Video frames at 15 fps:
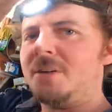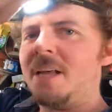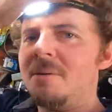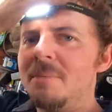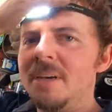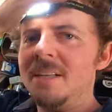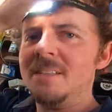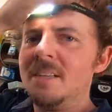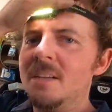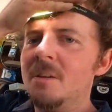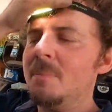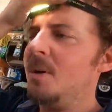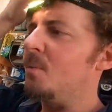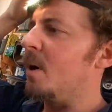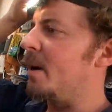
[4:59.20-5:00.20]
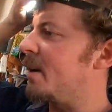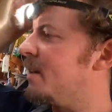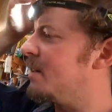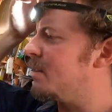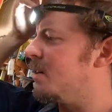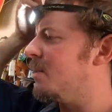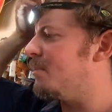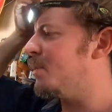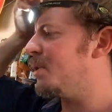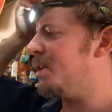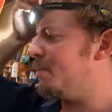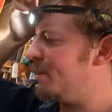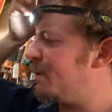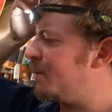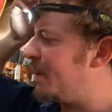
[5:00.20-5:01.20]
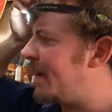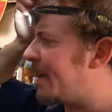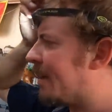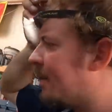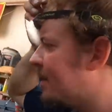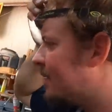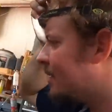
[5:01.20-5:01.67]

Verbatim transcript: sure that means that it'd be working. I'm gonna keep on digging.